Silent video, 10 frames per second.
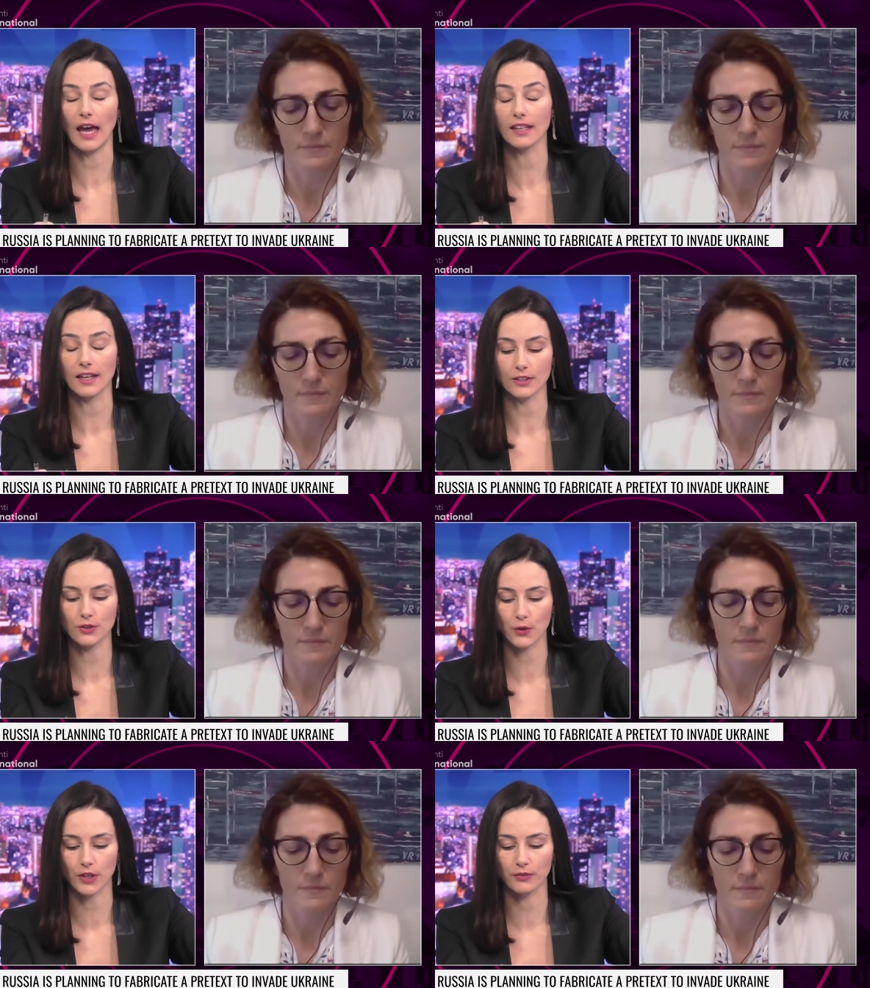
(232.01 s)
Speaker 1: ally,
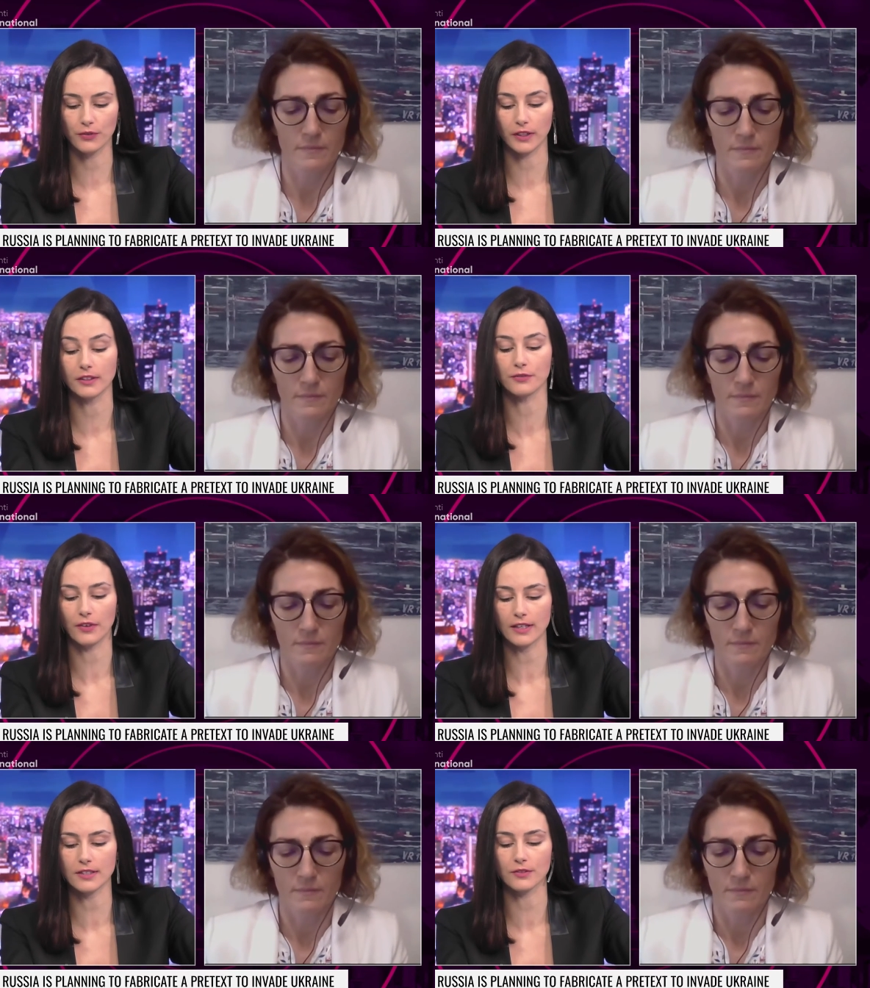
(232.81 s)
sorry, in the
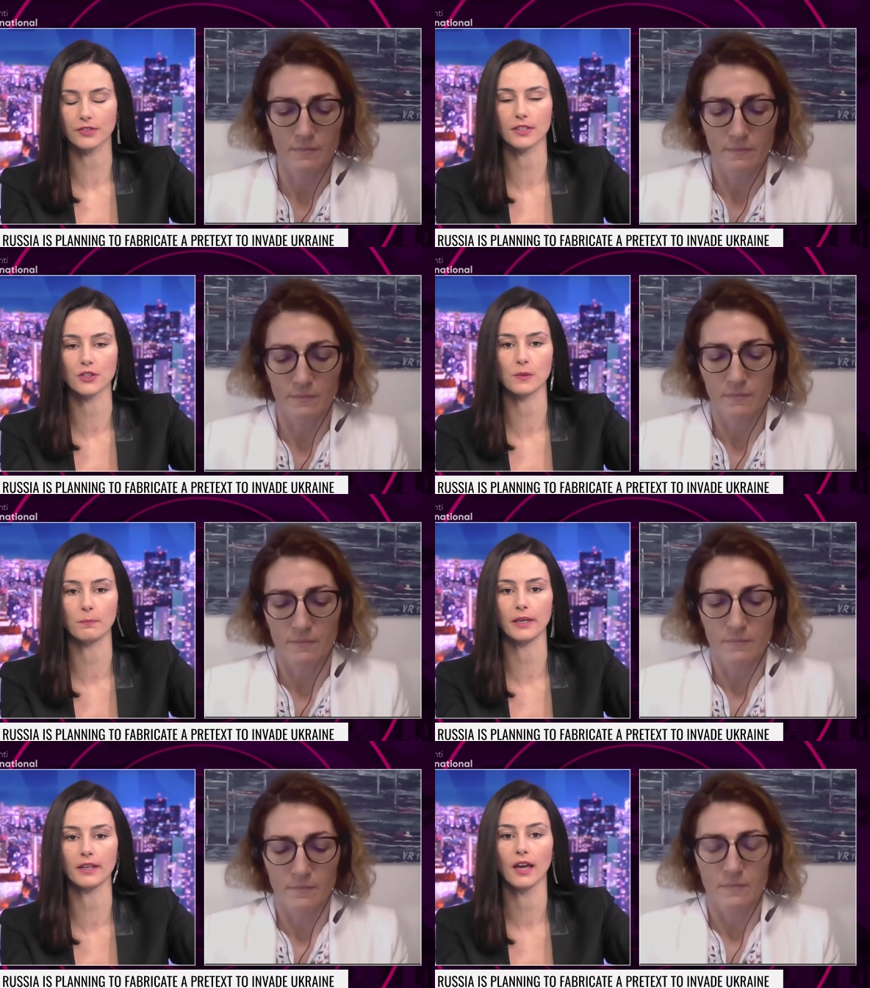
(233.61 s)
face of Xi
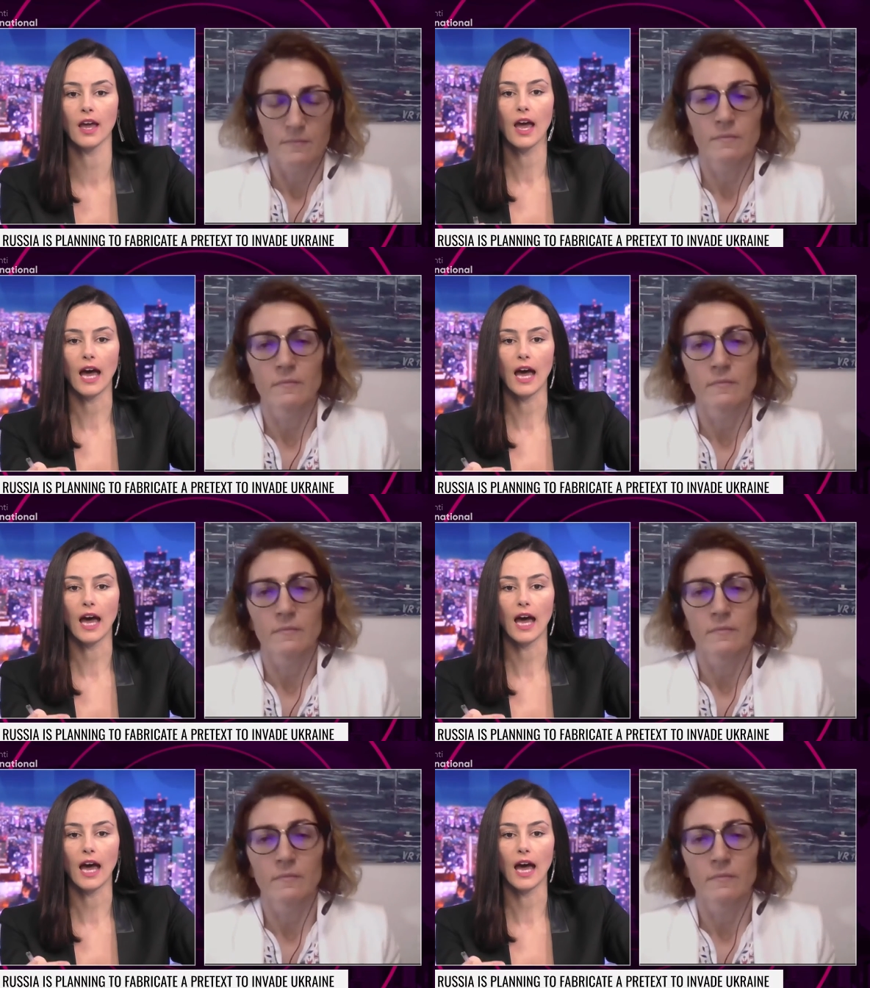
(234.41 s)
Jinping.